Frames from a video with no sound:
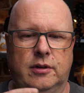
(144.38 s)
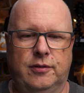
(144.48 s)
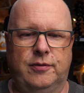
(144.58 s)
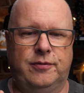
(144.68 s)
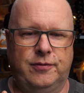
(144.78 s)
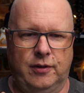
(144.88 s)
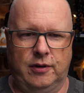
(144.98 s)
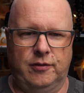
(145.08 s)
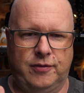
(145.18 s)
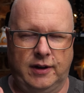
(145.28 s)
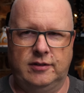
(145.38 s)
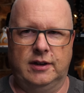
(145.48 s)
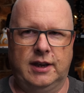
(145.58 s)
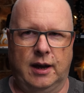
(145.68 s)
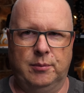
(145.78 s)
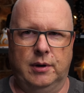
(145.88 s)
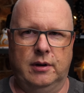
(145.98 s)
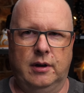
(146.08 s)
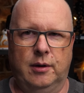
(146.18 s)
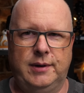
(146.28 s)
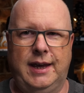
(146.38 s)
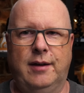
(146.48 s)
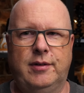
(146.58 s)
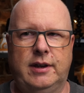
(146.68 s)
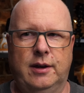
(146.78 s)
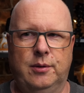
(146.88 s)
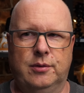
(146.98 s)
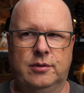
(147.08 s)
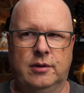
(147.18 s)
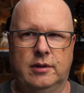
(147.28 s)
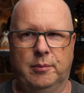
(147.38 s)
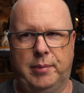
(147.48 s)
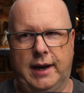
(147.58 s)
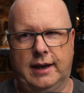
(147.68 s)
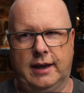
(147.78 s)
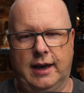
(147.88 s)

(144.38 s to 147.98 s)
the front-facing camera. Only ever use the back